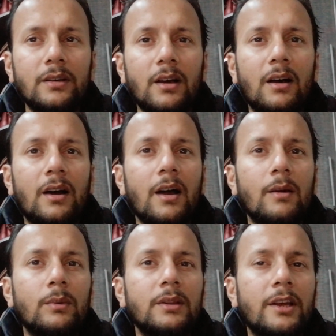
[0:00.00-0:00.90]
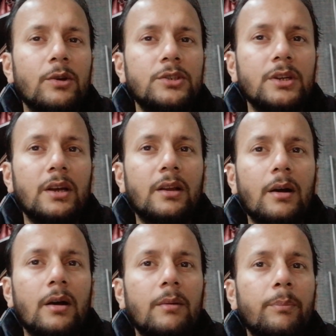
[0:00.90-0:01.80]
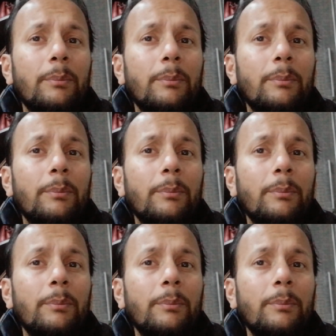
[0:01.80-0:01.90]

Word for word: Uh, I will negotiate a